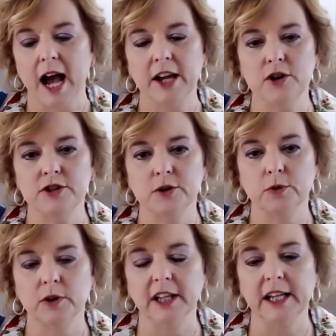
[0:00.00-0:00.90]
I used to
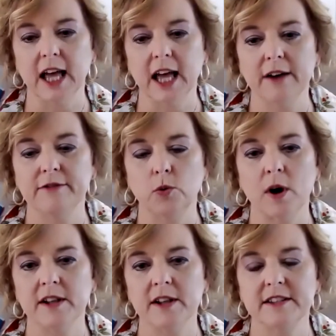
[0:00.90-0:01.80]
really love the
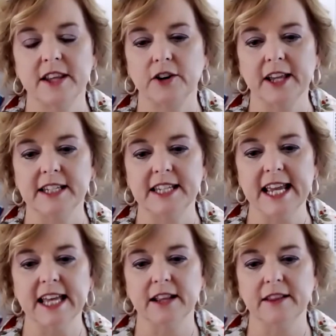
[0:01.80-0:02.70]
ones that are in a
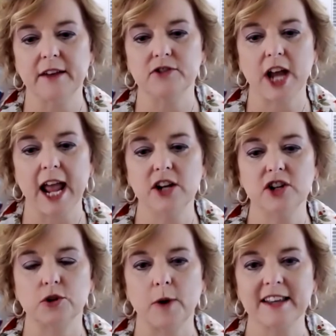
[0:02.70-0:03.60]
tin, and they've
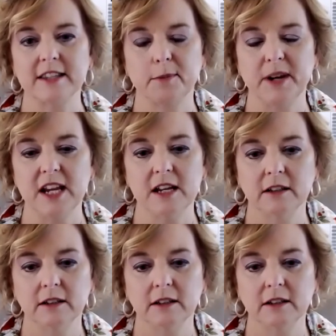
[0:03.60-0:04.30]
changed the recipe.